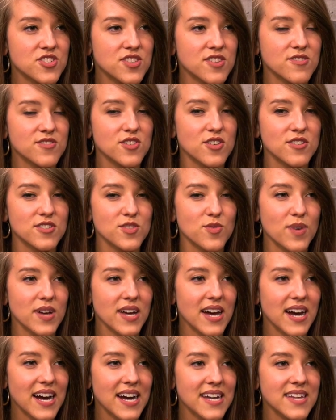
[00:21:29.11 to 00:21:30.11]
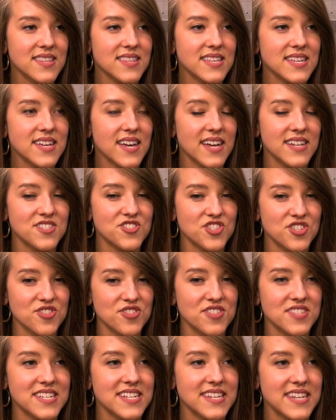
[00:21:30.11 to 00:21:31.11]
there's also a highly and
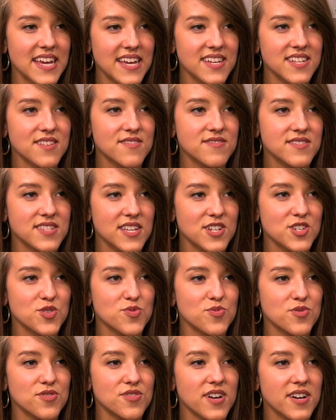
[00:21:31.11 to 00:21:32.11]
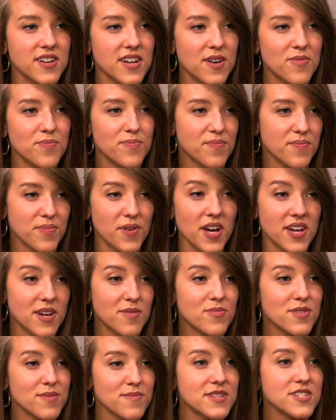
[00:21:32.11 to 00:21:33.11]
generally negative sexual
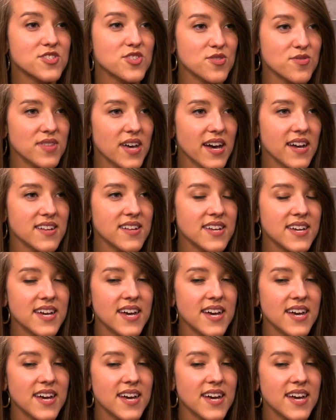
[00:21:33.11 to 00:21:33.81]
accompaniment to that.